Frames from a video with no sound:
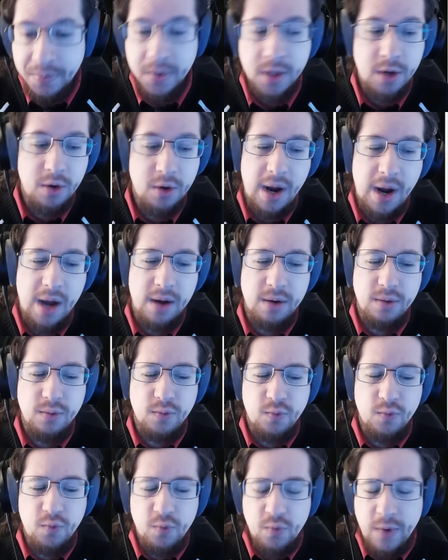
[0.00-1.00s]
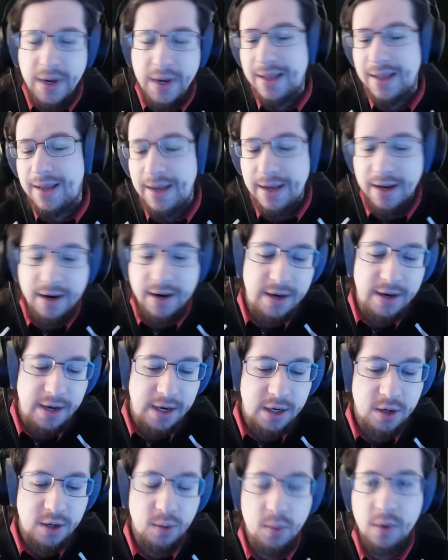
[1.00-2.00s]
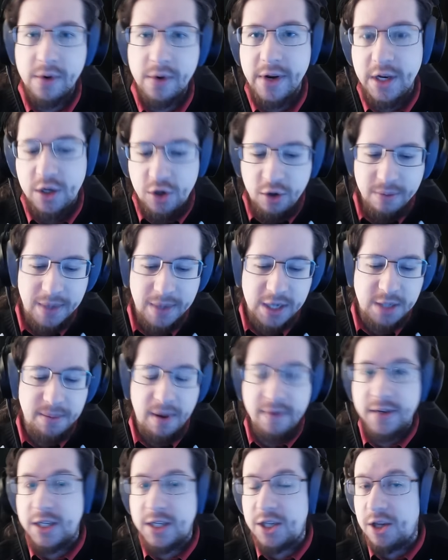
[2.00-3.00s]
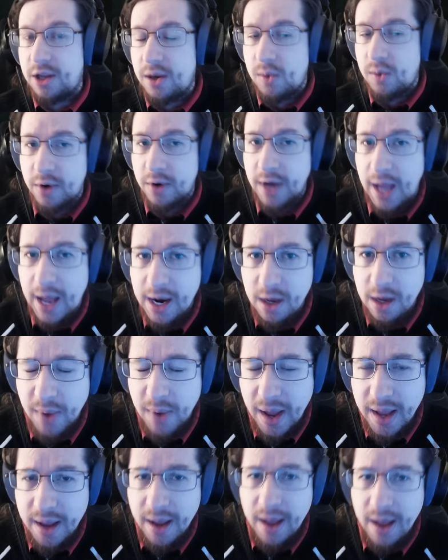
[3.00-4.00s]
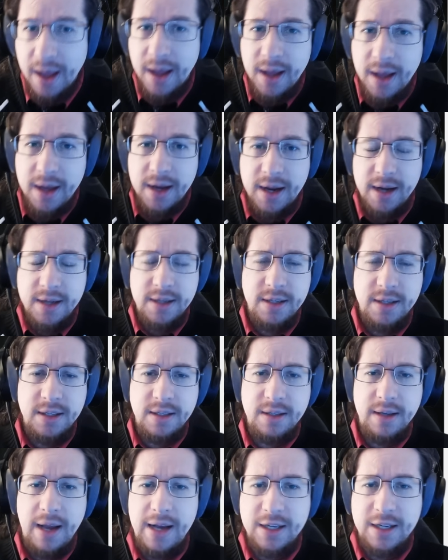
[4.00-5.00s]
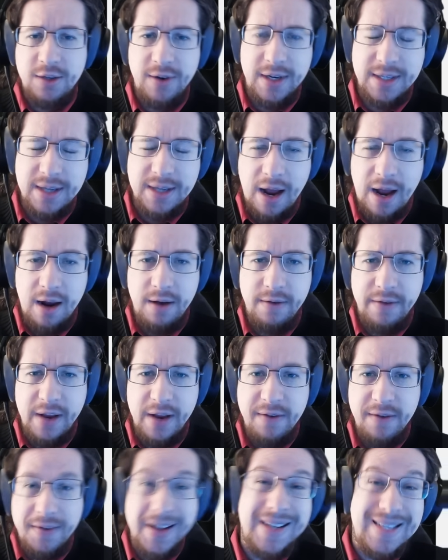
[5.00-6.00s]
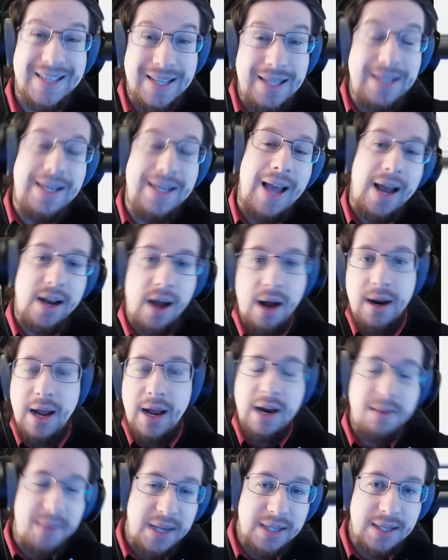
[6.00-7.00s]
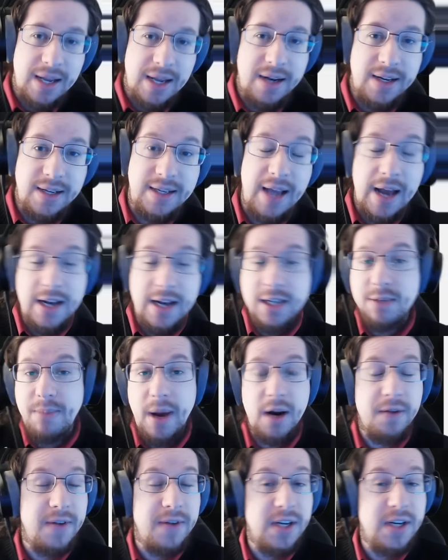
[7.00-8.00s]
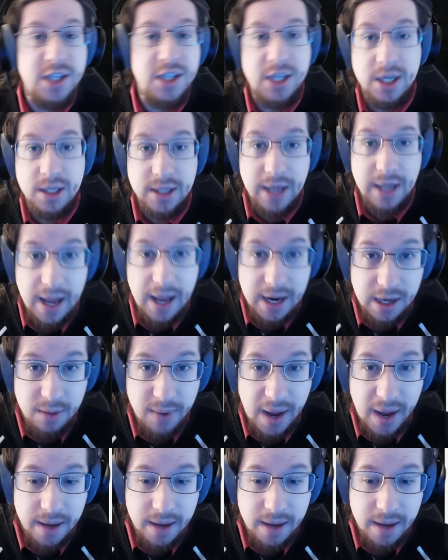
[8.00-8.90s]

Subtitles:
You're not really going to need to worry too much about the Chilling Aura anyway, because SRS kind of inflicts dead on enemies, and dead is better than chilled anyway.